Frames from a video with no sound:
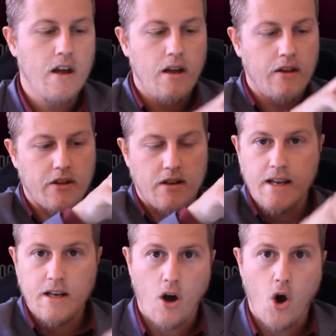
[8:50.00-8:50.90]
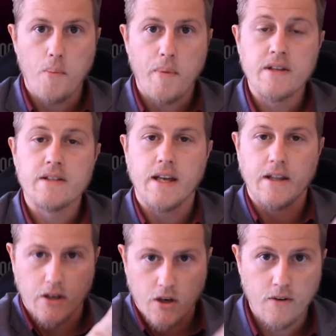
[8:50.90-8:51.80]
the link opens in the
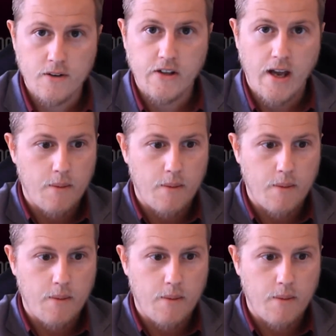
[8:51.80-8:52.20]
current tab,